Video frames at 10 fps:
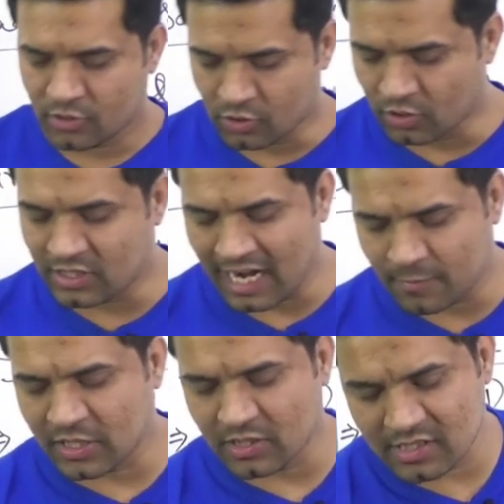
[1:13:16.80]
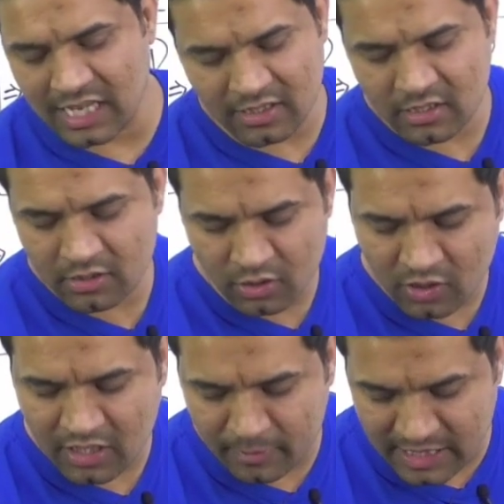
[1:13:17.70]
So that, because that
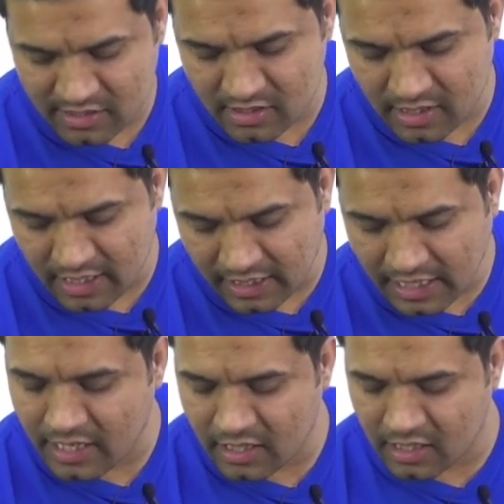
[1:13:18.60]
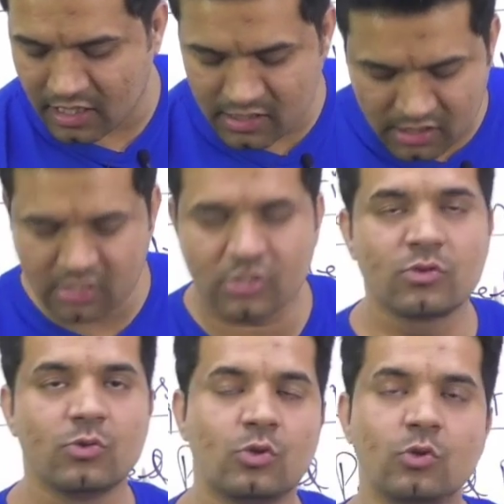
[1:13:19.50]
your comments really encourage us
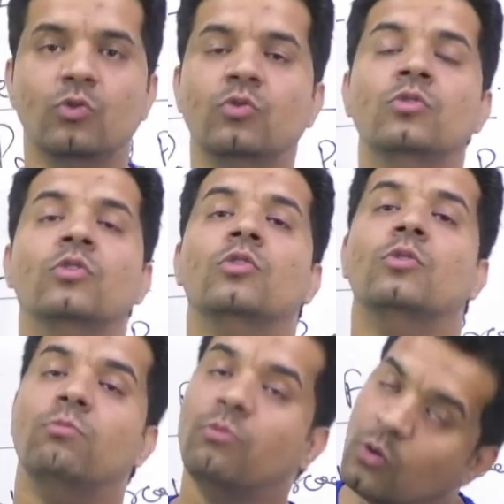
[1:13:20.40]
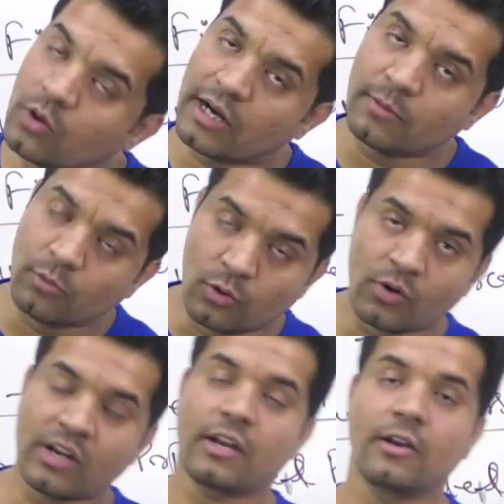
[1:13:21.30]
to do more and
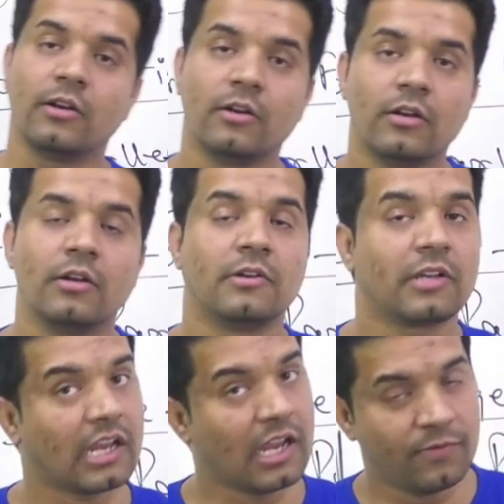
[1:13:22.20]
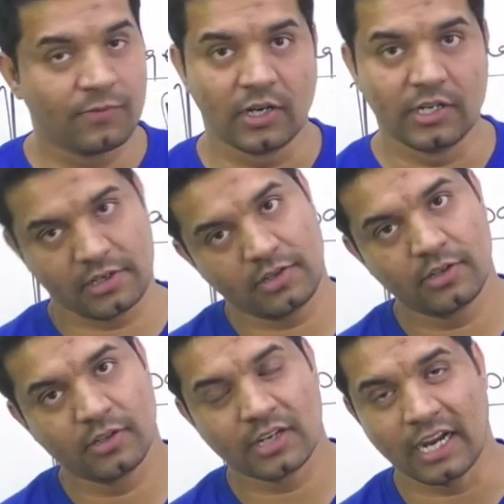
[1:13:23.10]
more effort,
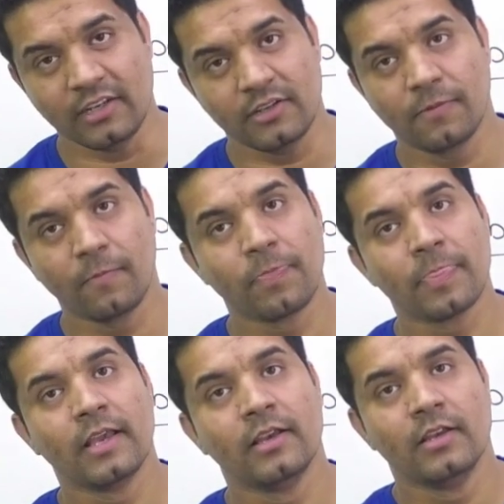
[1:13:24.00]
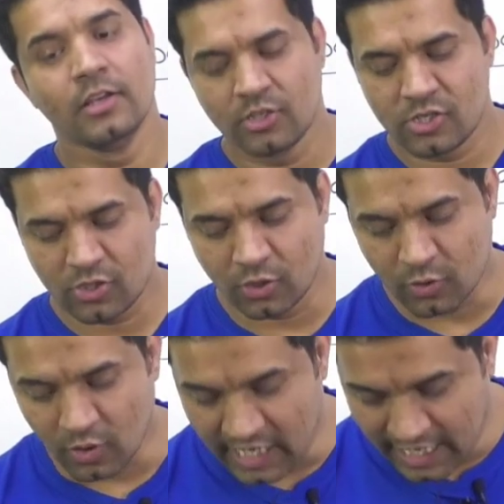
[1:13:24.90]
right?
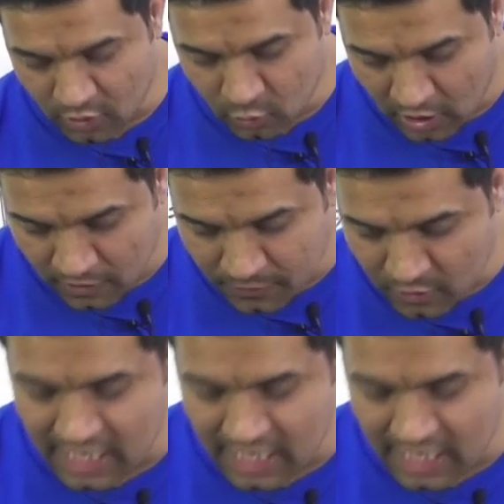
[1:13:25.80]
So good night to all of